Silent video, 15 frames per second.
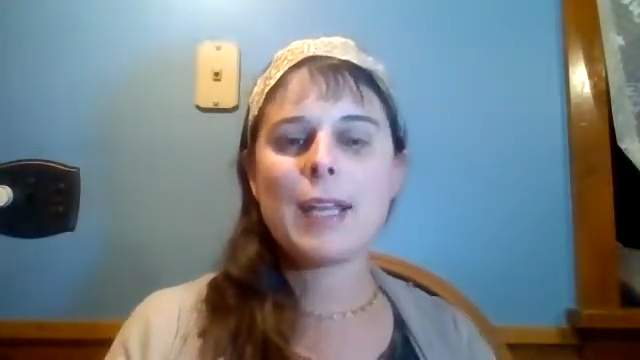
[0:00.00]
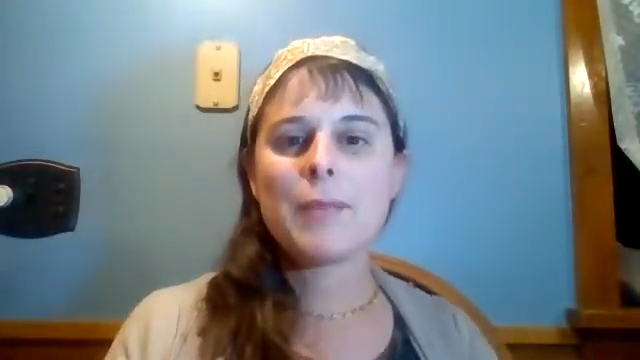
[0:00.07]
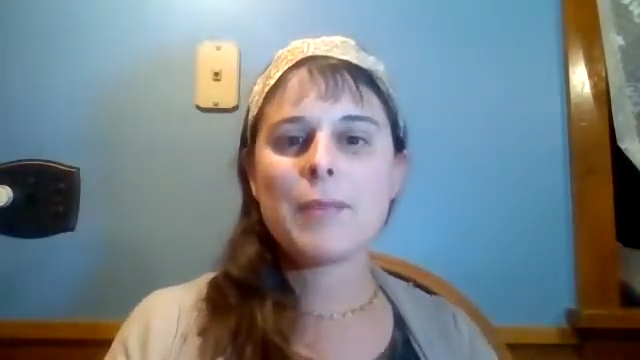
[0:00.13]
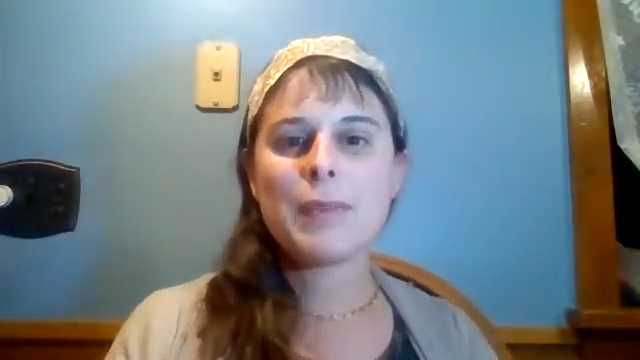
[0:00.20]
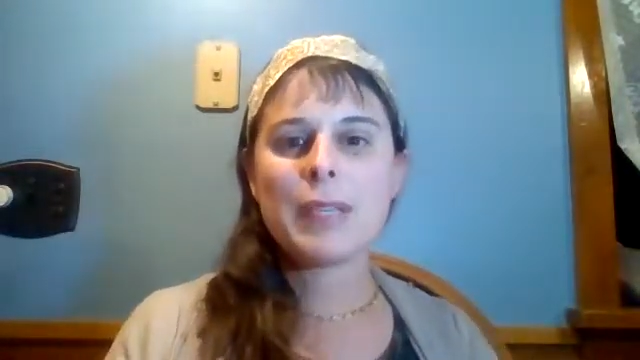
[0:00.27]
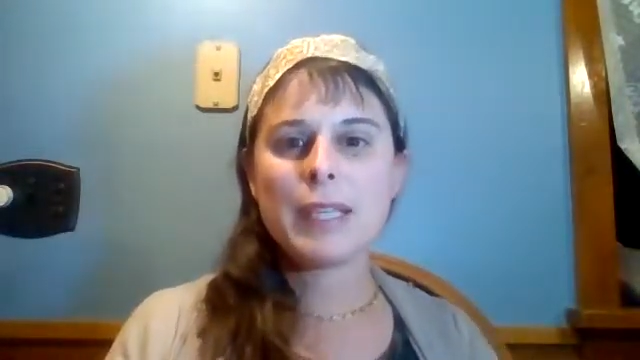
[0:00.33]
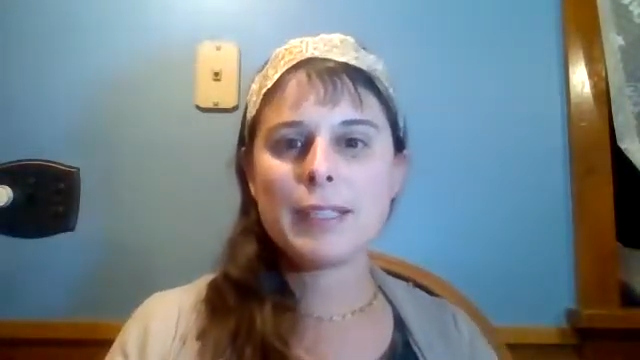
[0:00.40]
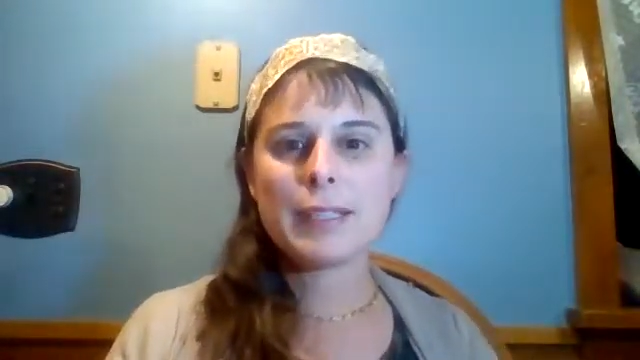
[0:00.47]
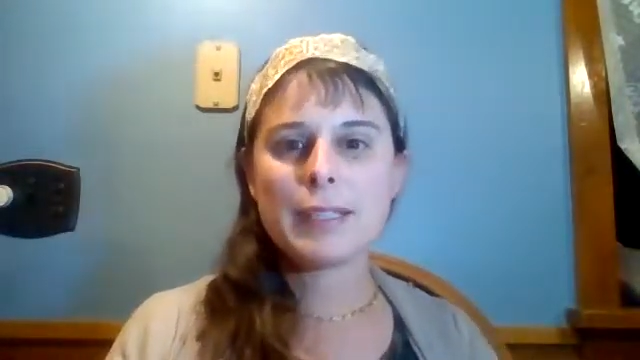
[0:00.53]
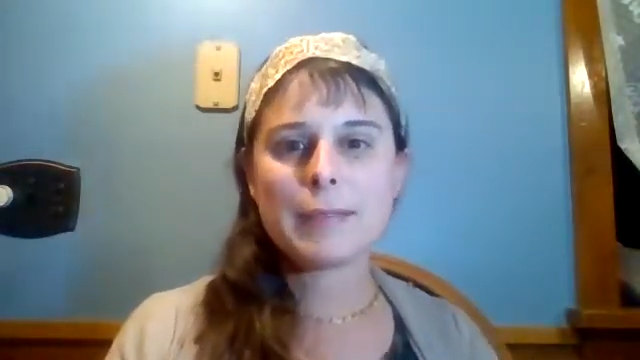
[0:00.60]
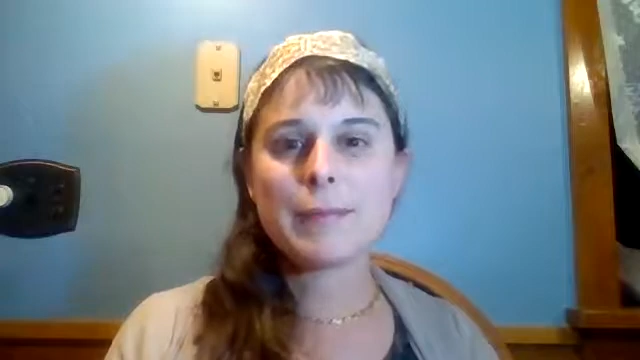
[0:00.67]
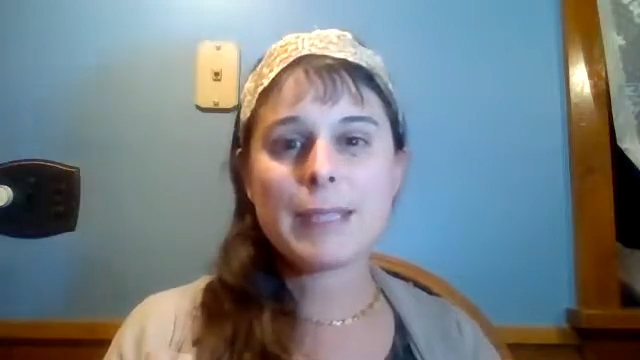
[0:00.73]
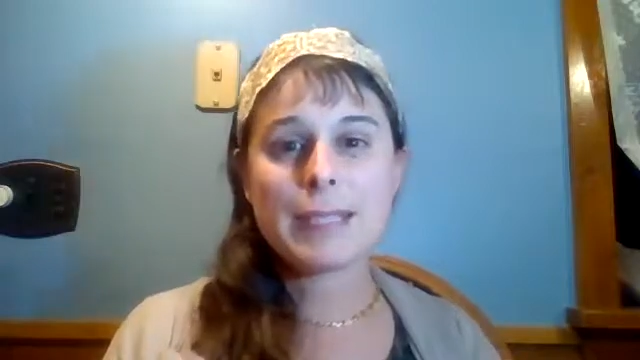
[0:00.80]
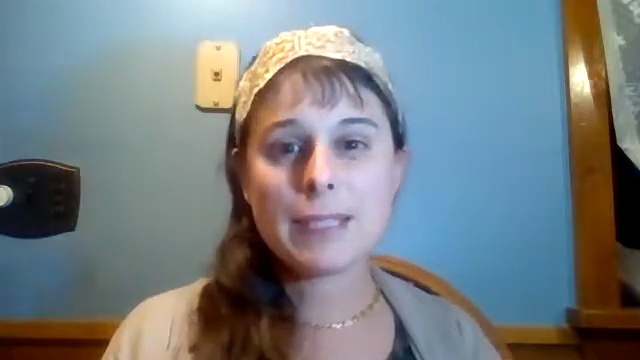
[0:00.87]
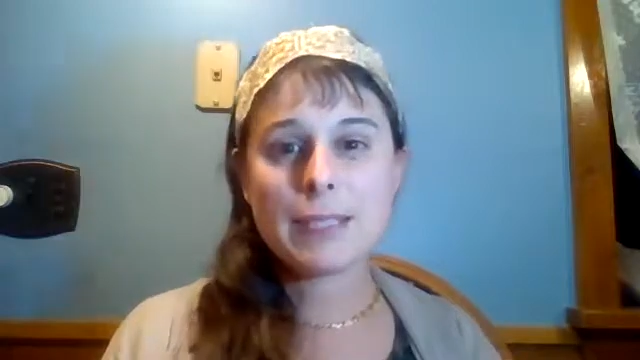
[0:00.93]
because it
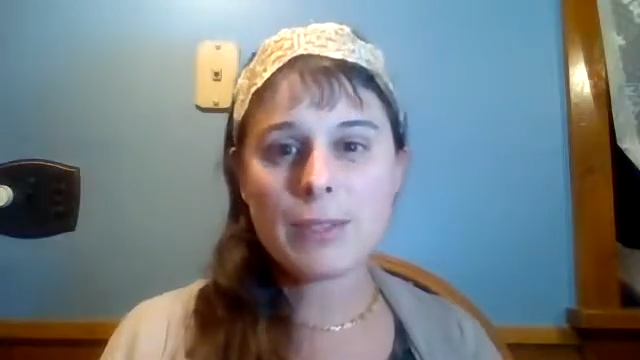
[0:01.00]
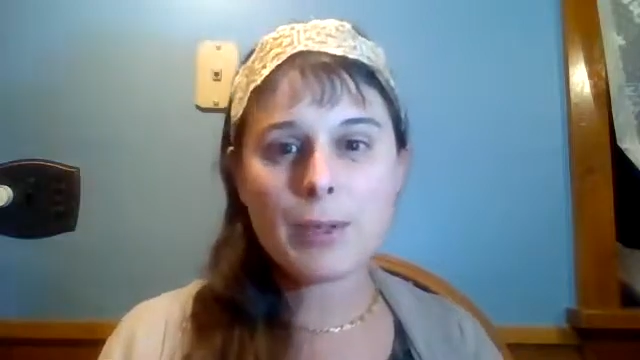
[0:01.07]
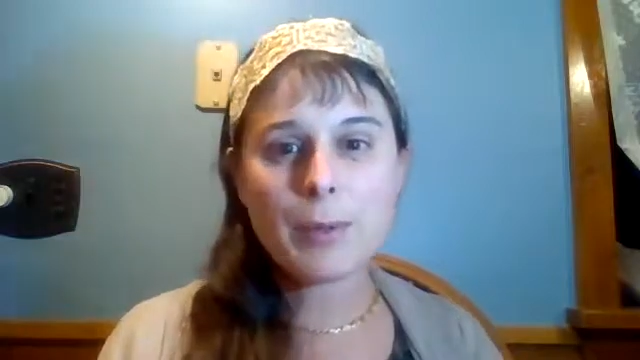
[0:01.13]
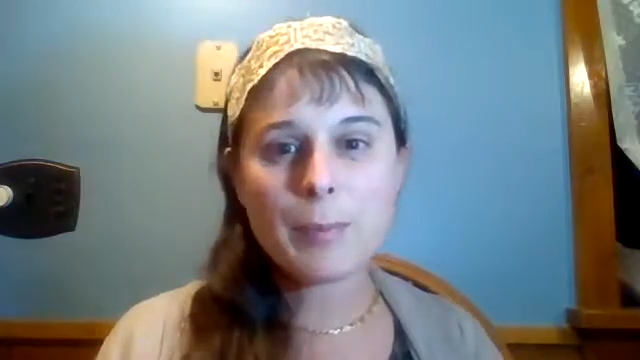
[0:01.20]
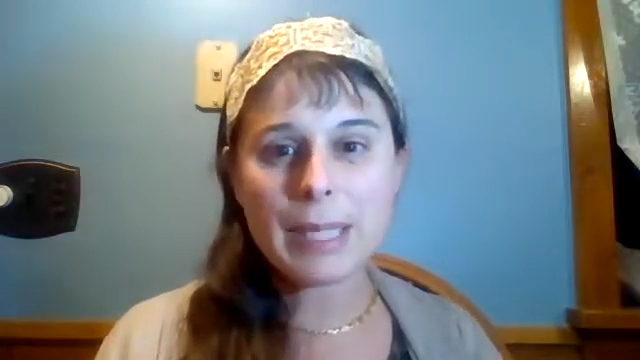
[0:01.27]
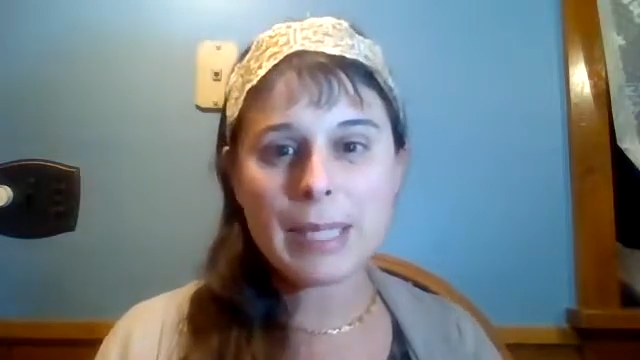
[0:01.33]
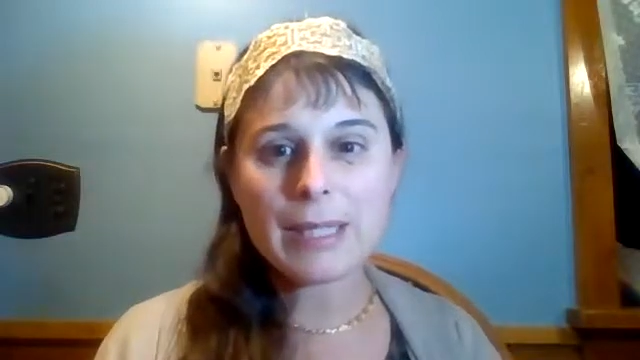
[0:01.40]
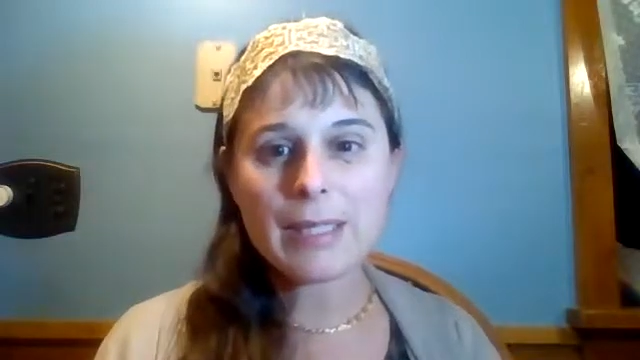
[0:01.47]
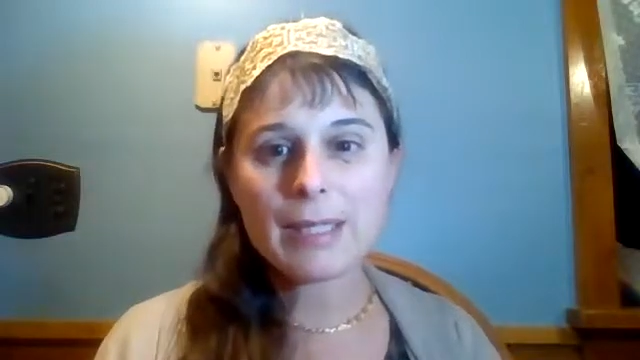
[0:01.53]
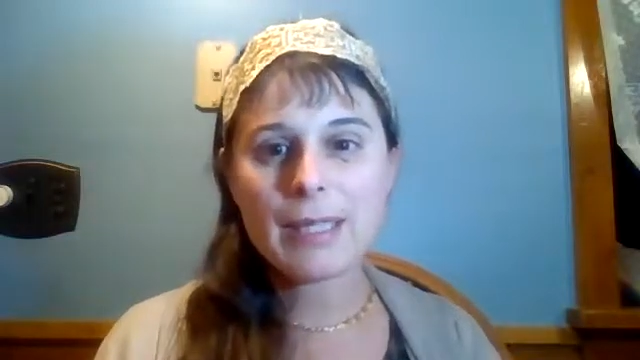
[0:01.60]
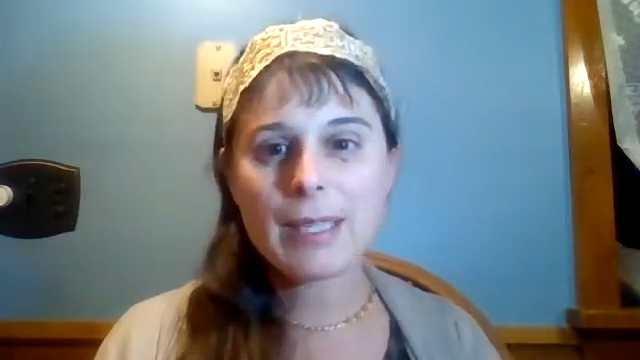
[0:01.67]
wasn't open.